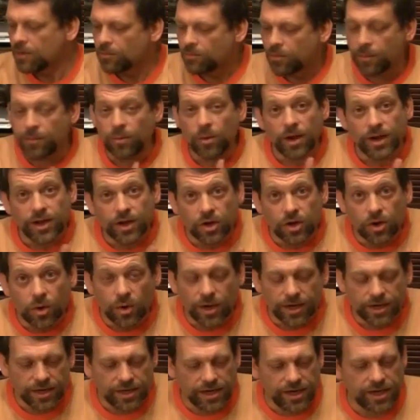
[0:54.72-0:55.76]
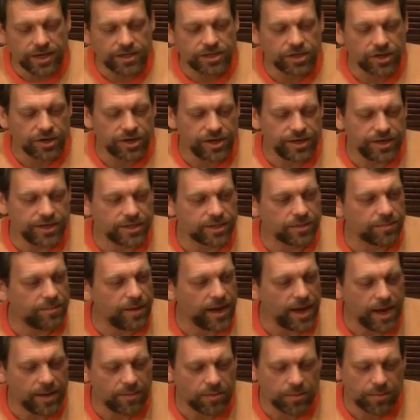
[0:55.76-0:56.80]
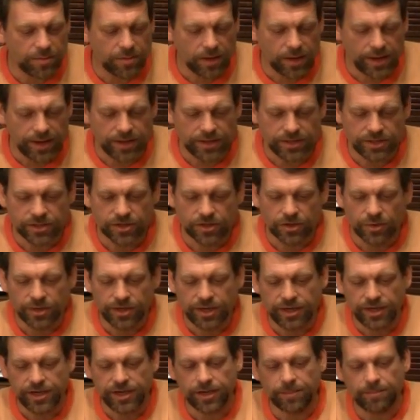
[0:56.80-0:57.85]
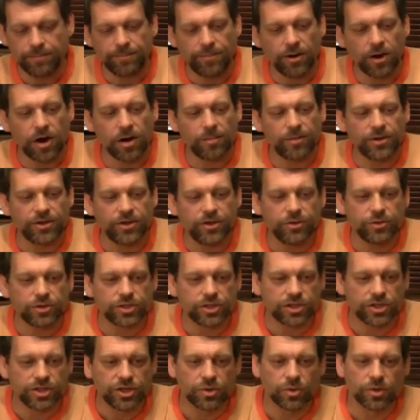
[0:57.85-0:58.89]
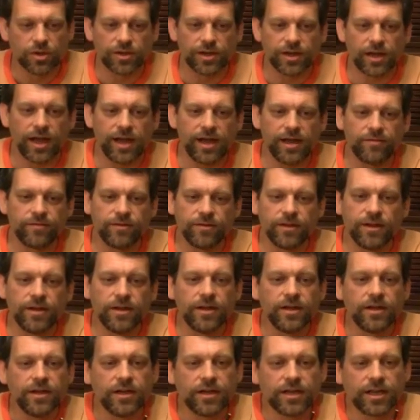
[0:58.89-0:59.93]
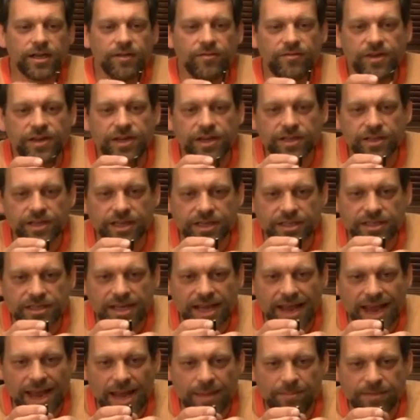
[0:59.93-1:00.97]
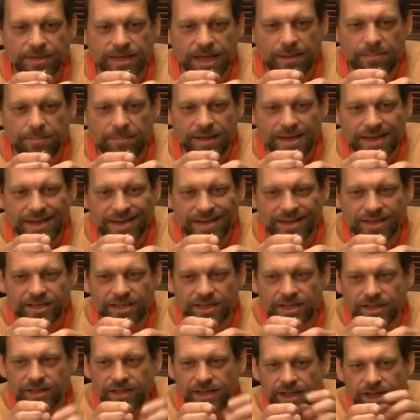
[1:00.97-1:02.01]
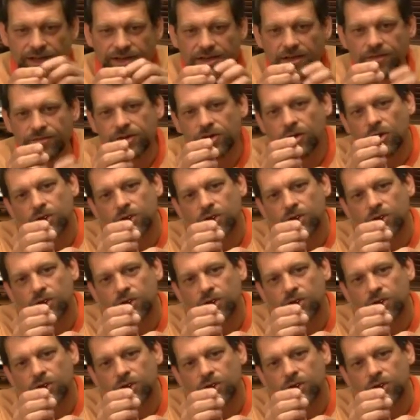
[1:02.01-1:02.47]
But what you're going to need is you're going to need some paper plates. You're going to need a barbecue skewer that I have conveniently taped a pin to the end of.